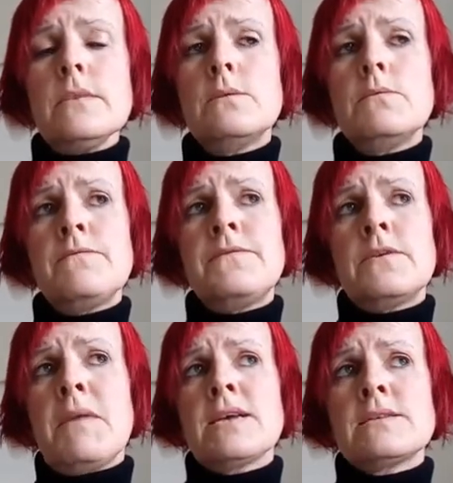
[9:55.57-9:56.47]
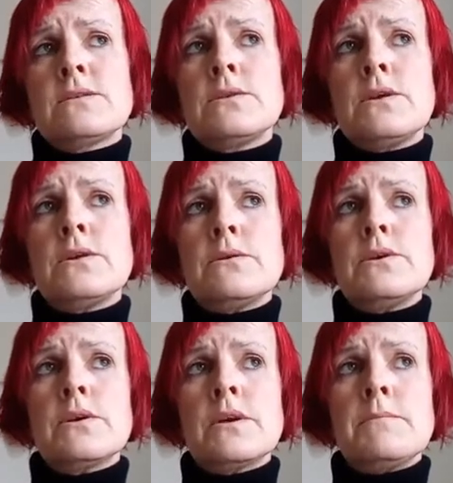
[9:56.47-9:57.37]
For a master's, you know,
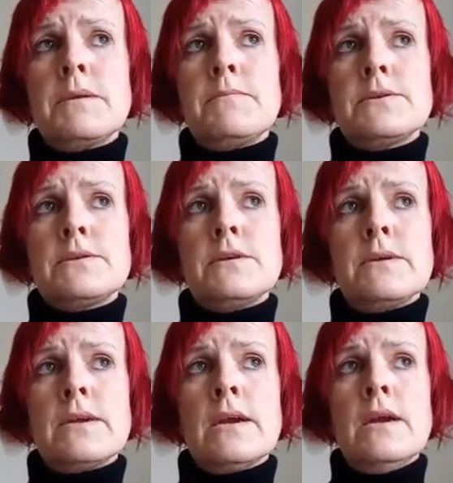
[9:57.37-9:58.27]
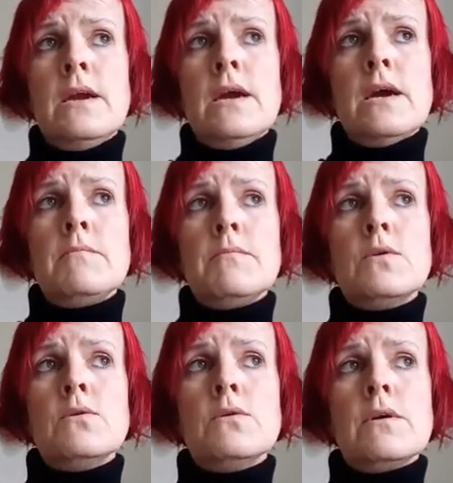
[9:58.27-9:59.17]
you're going to be pursuing a
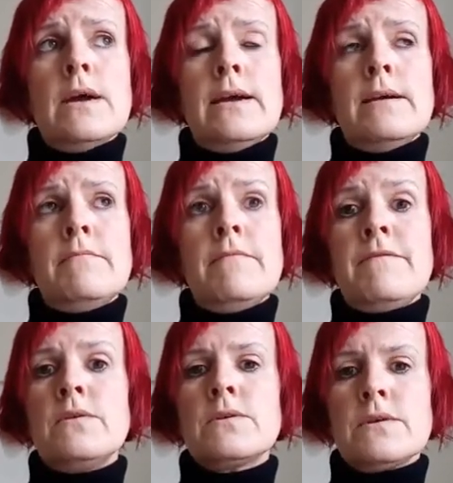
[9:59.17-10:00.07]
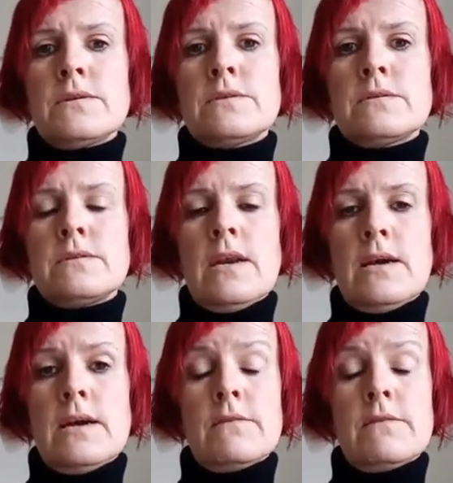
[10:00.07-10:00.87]
more focused line of